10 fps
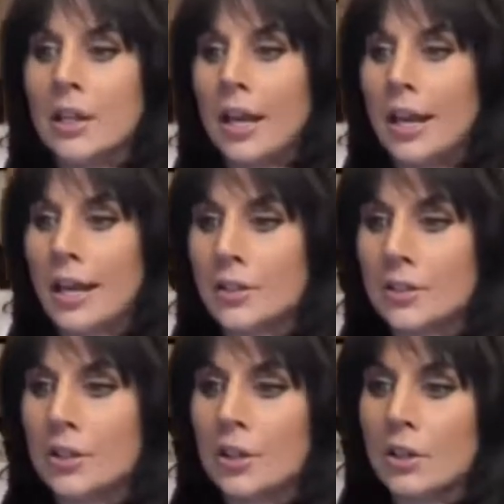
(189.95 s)
and
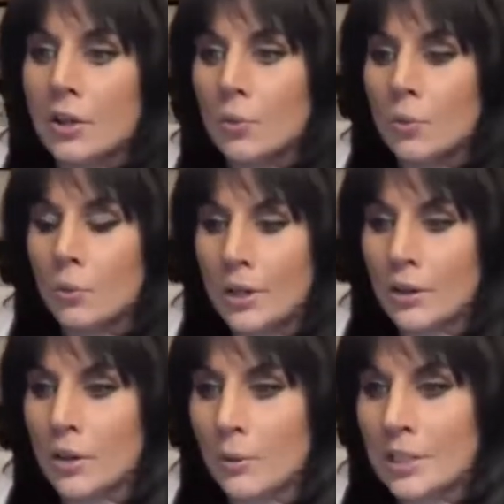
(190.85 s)
we
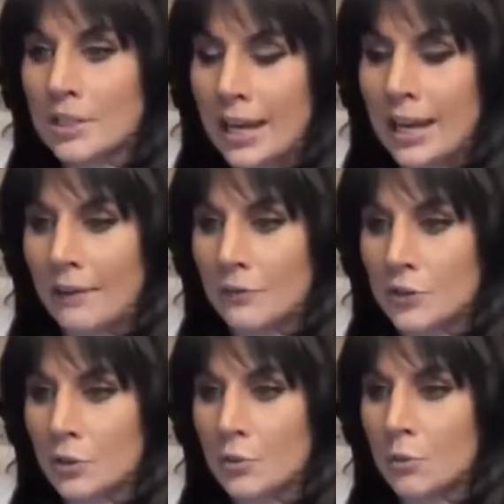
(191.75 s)
are going to have
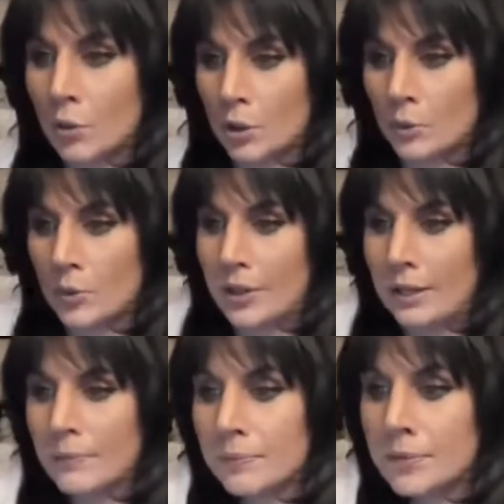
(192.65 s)
to work with it.